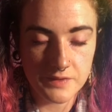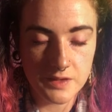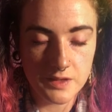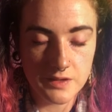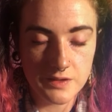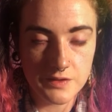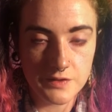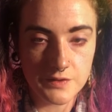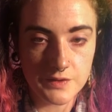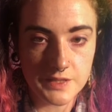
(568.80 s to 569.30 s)

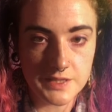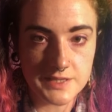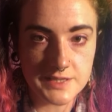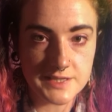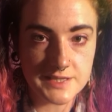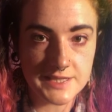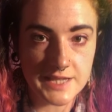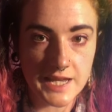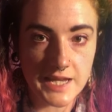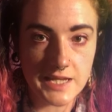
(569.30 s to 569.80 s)
You can
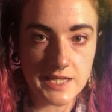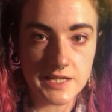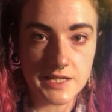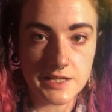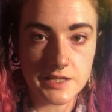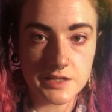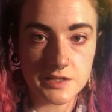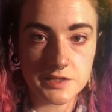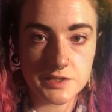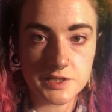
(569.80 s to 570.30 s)
stay
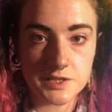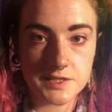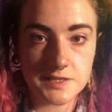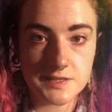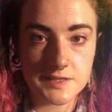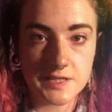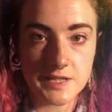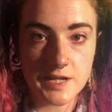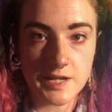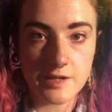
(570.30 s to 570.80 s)
here just
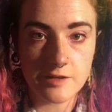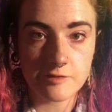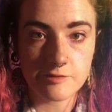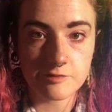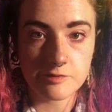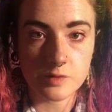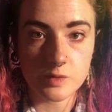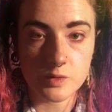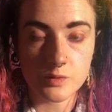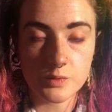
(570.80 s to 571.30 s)
leaning
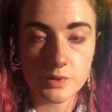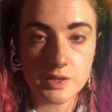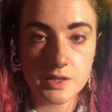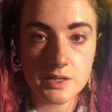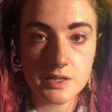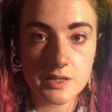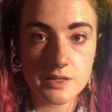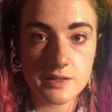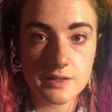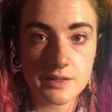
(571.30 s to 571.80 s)

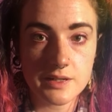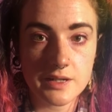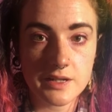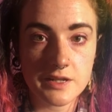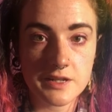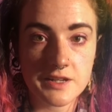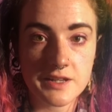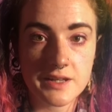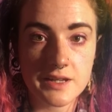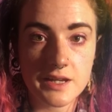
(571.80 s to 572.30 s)
forward
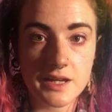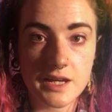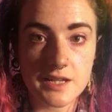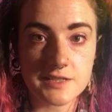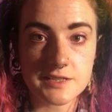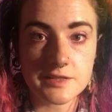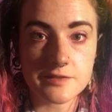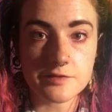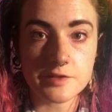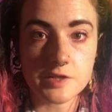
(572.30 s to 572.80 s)
as
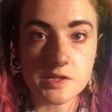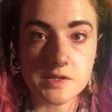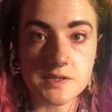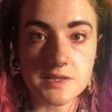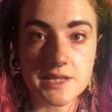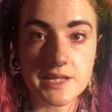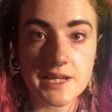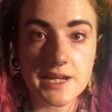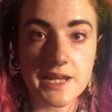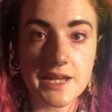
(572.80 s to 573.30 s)
if you're
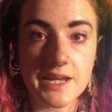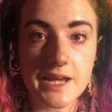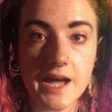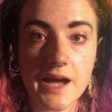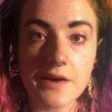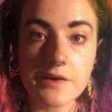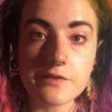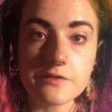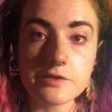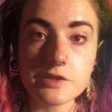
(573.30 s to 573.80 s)
leaning
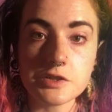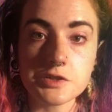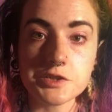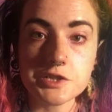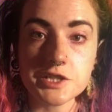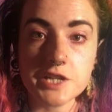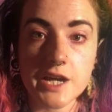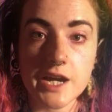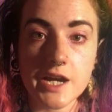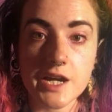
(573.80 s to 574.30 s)
out of your
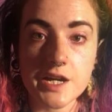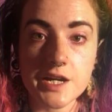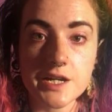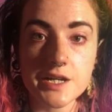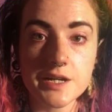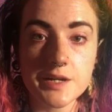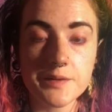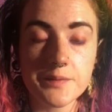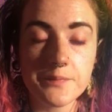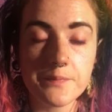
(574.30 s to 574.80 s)
chair.
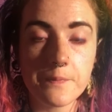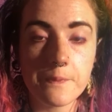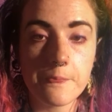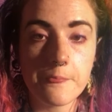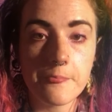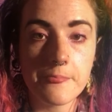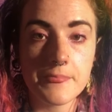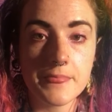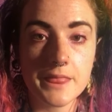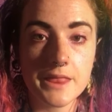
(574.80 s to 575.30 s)

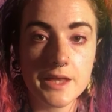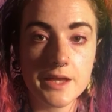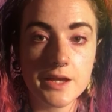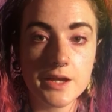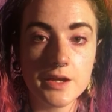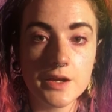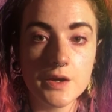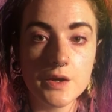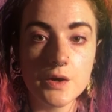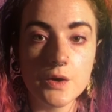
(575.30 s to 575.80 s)

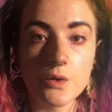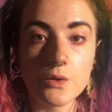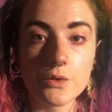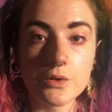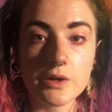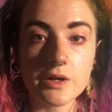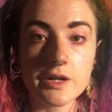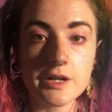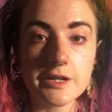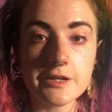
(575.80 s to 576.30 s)

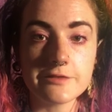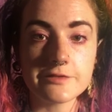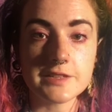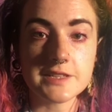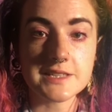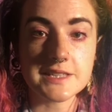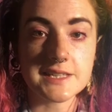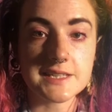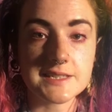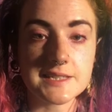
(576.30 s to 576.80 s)
Or if
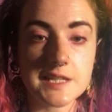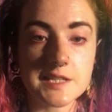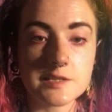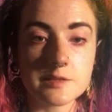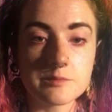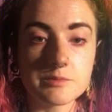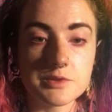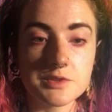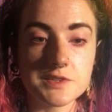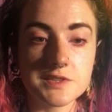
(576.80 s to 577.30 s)
it's
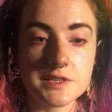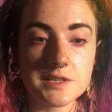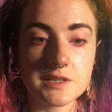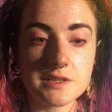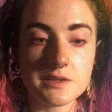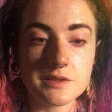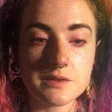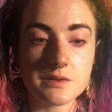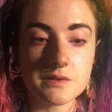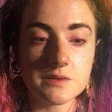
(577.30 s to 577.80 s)
accessible to
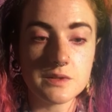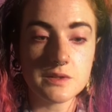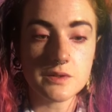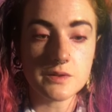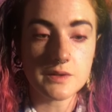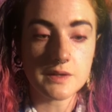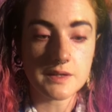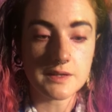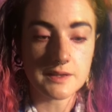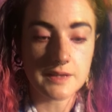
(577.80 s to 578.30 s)
you, you
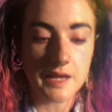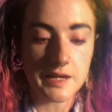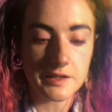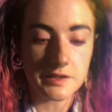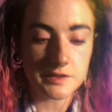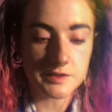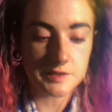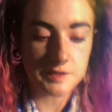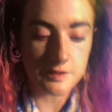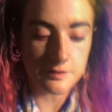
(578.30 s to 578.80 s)
can let
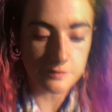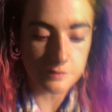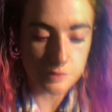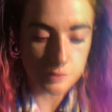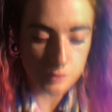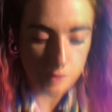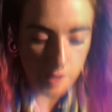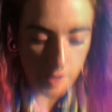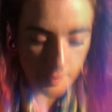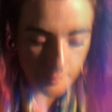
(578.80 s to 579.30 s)
yourself
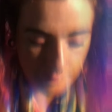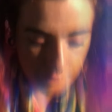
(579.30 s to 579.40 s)
drop